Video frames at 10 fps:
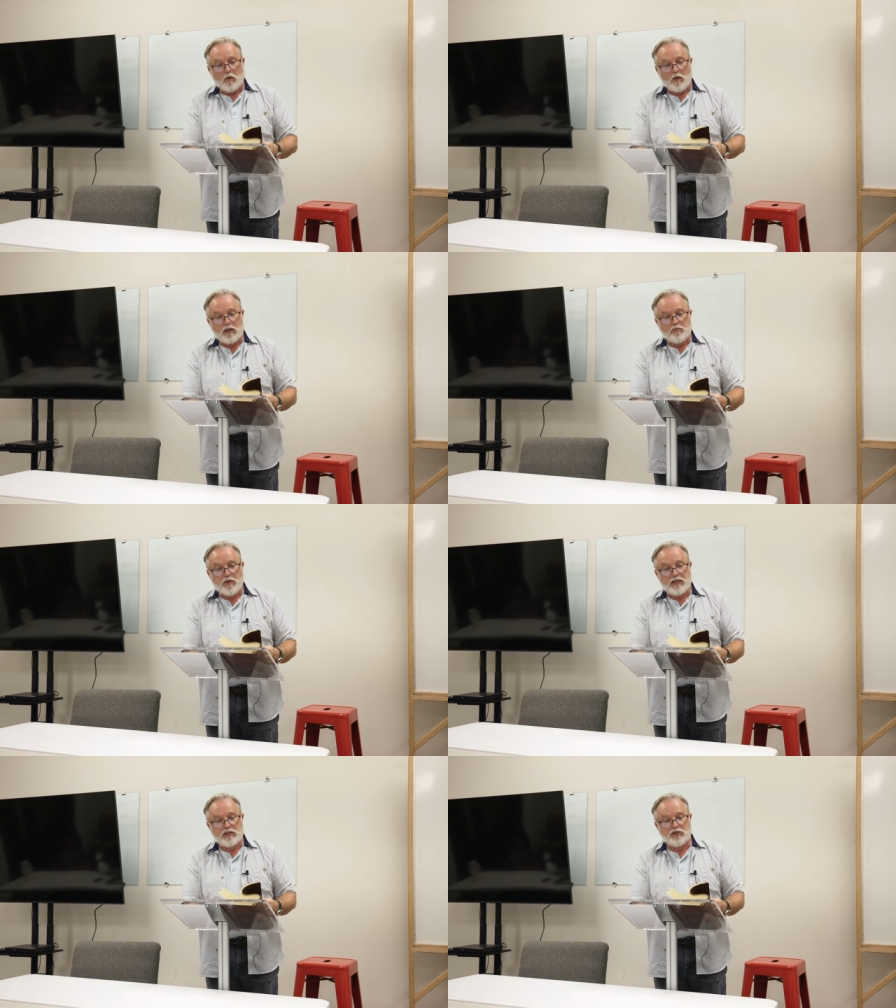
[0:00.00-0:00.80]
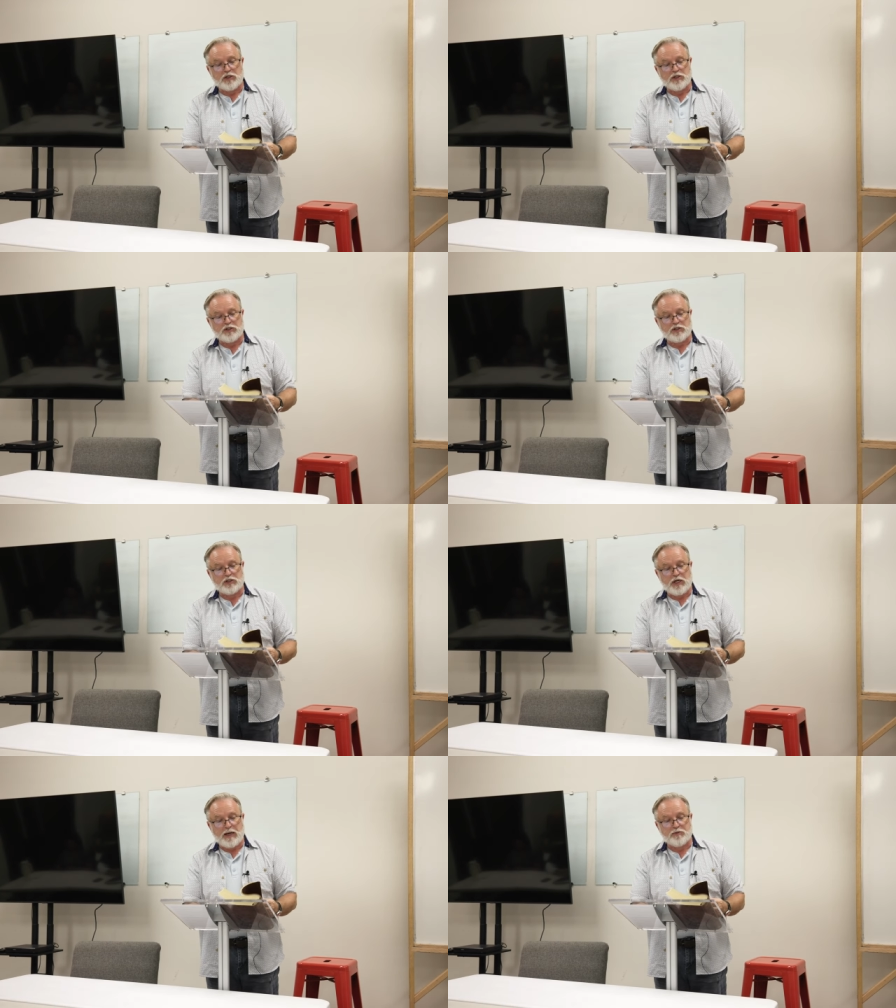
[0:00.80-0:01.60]
We had been in Genesis
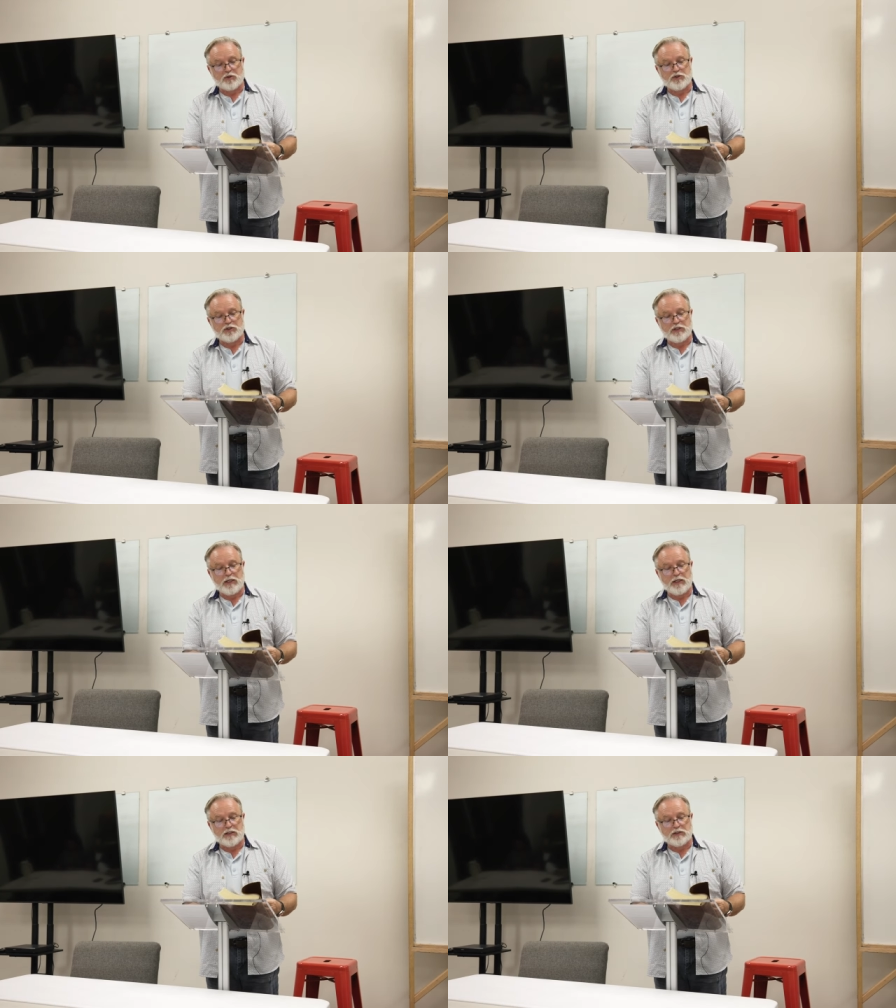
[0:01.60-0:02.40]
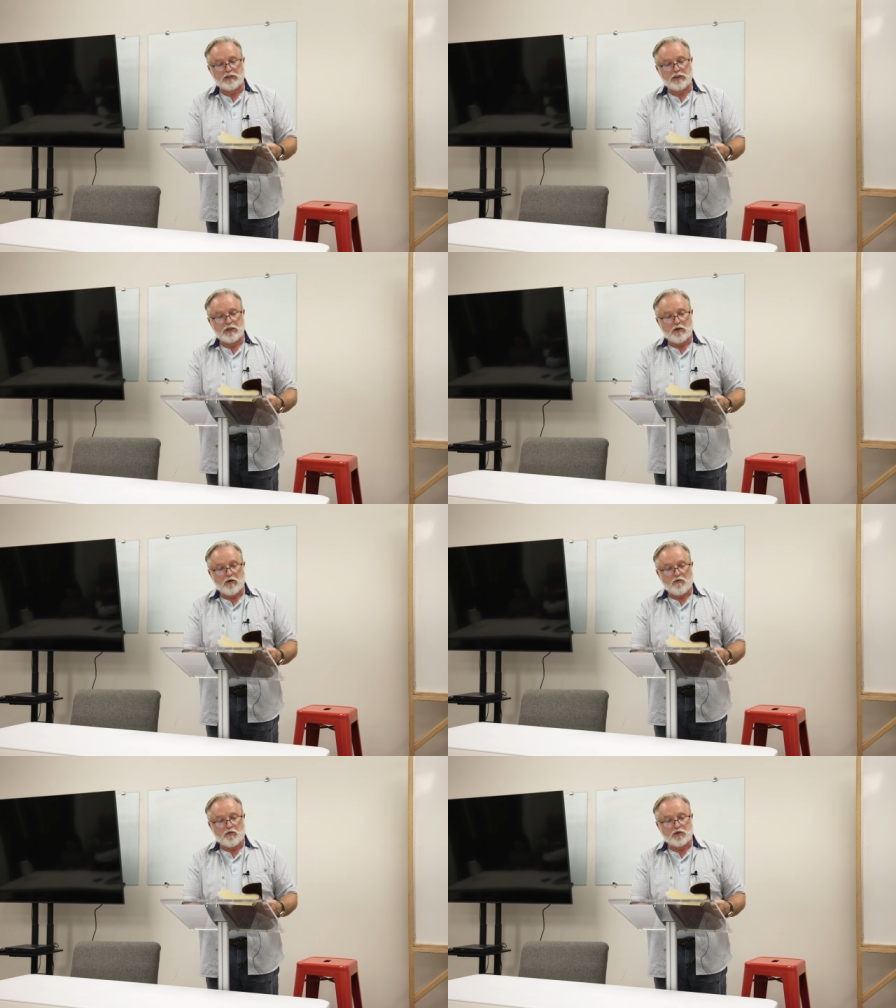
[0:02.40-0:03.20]
chapter 6
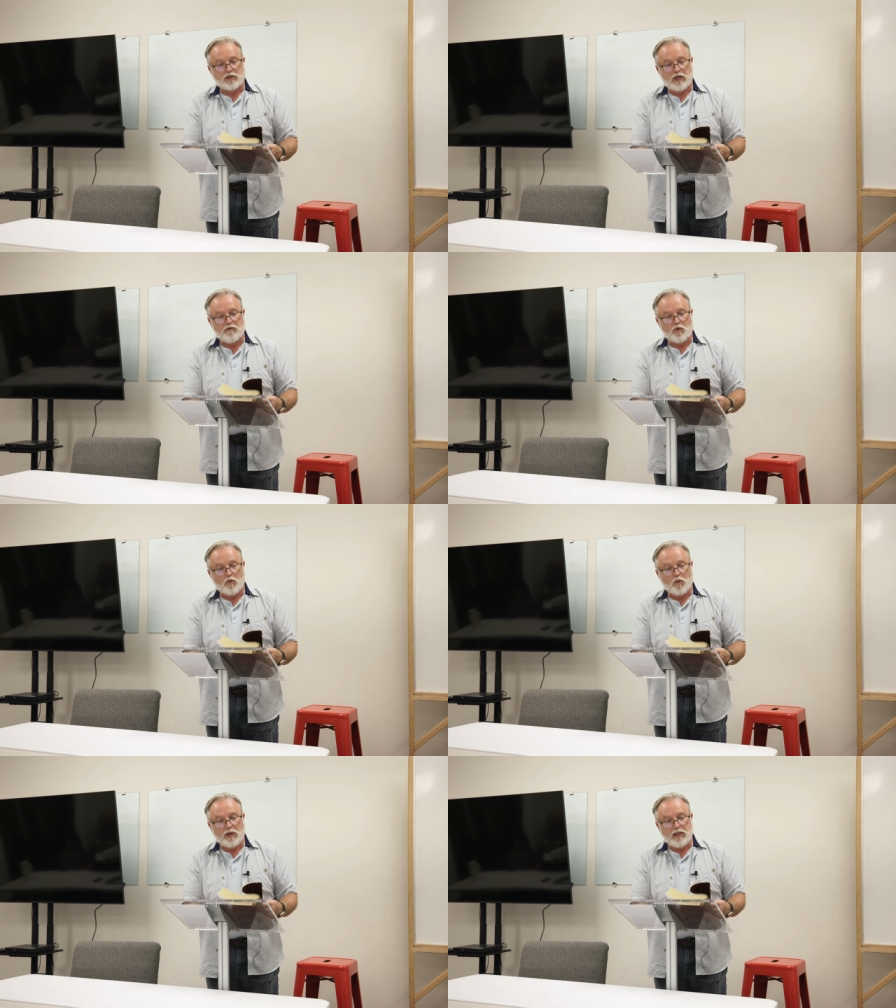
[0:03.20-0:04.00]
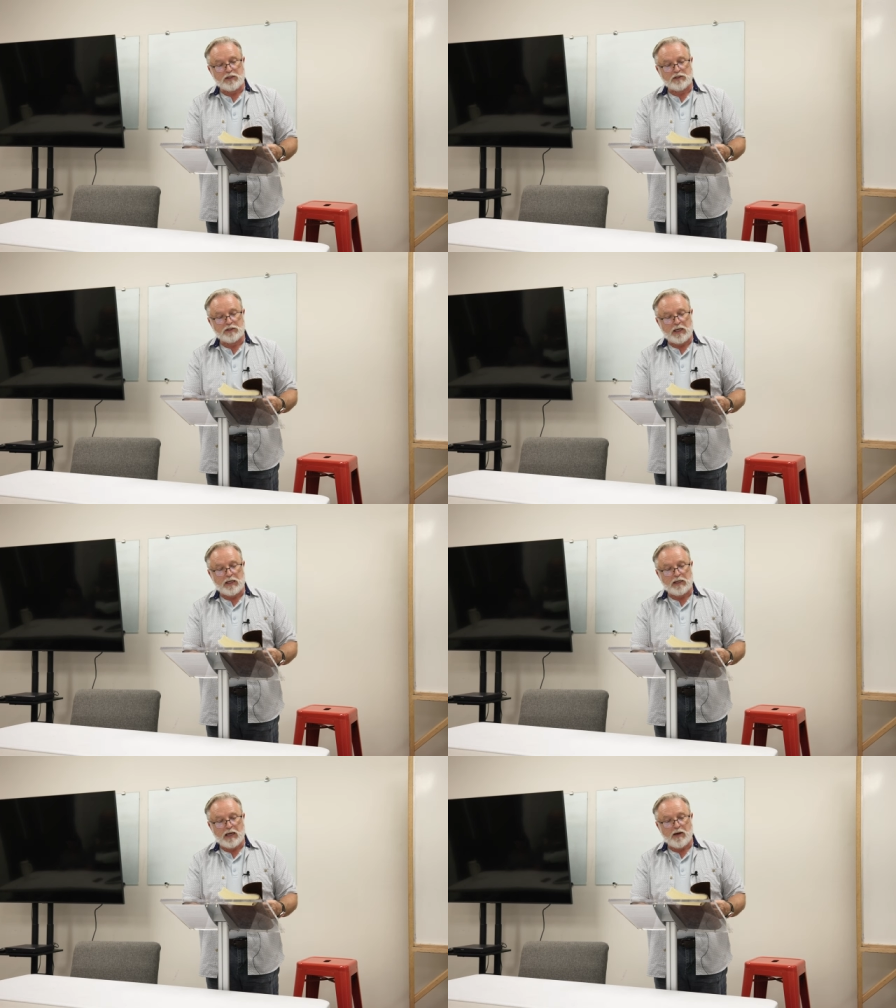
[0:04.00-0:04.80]
for several weeks,
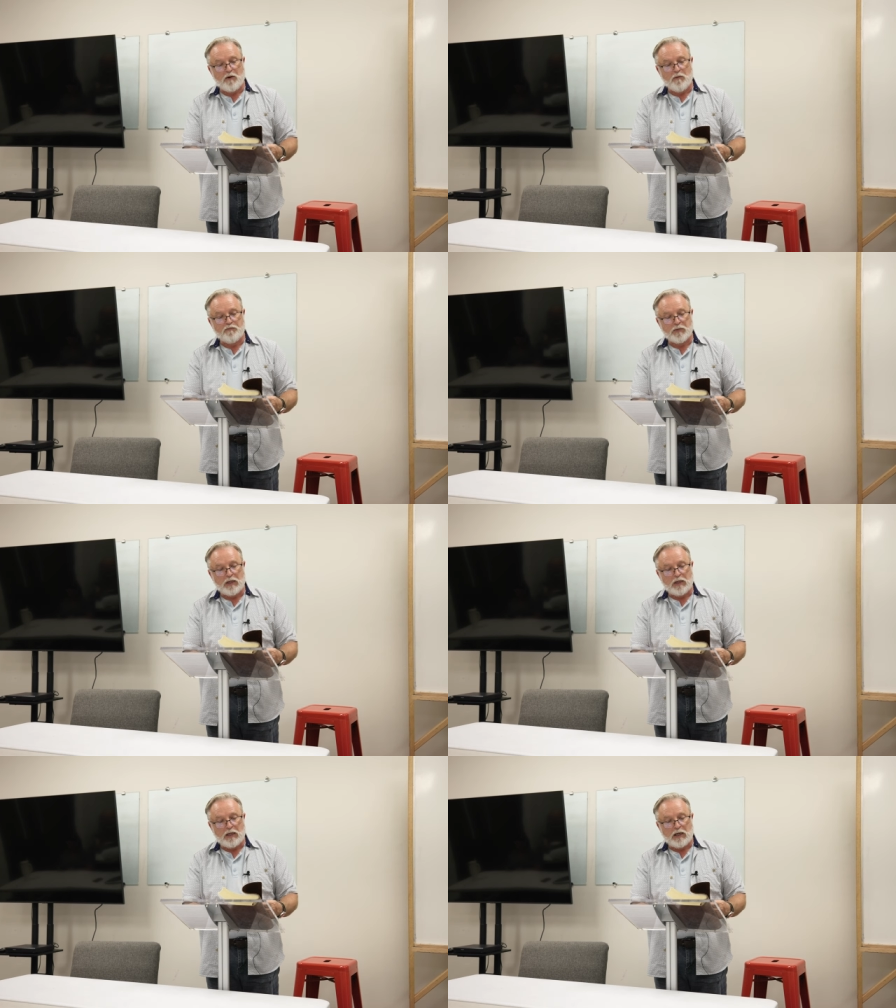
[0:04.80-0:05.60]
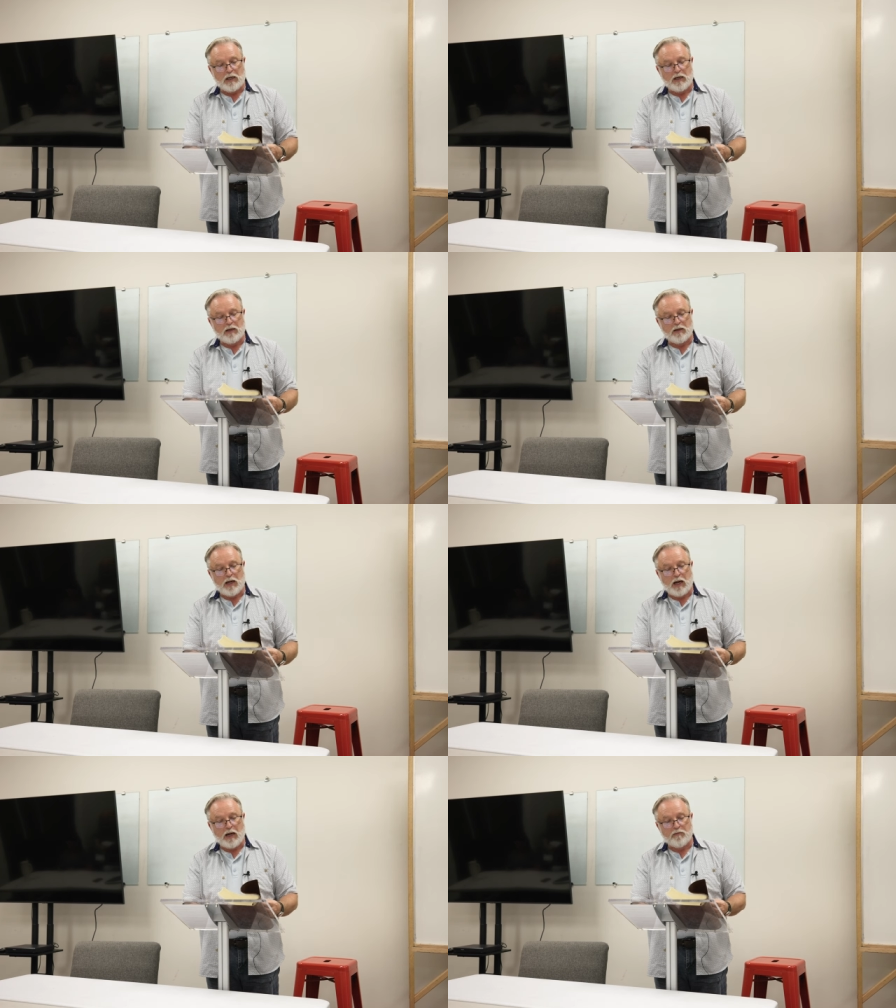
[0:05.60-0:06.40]
and now uh,
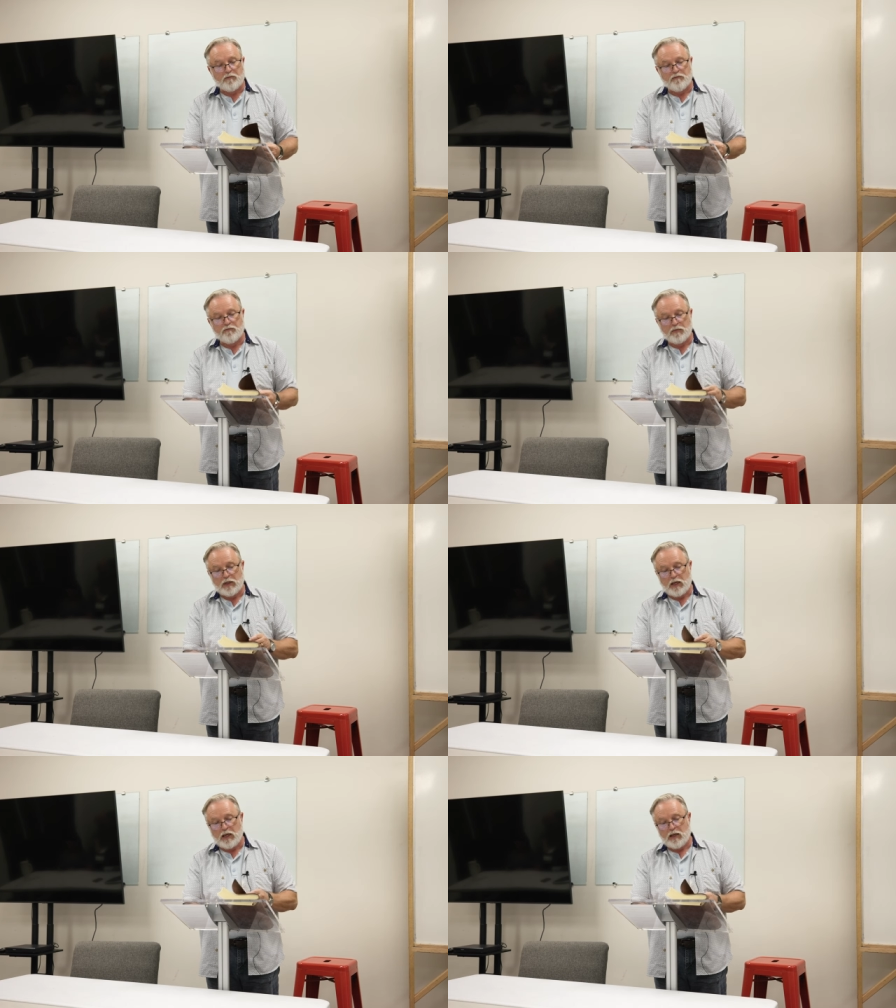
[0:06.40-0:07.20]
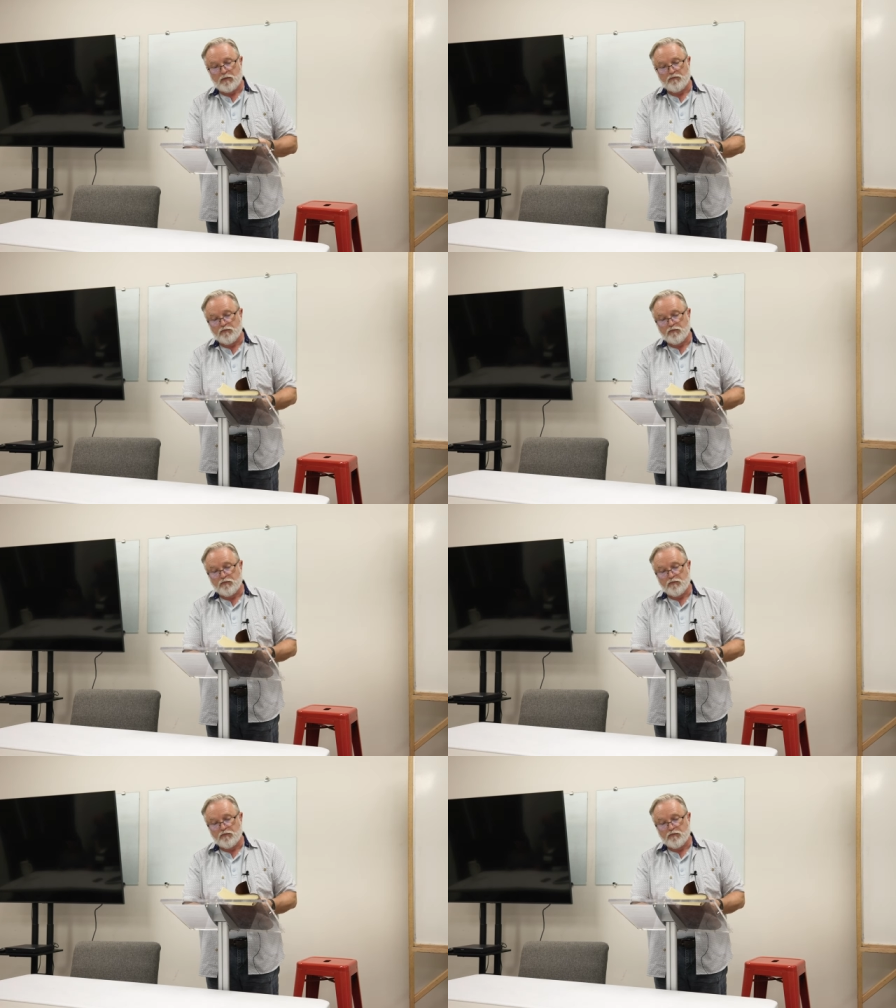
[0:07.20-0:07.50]
I'm, I,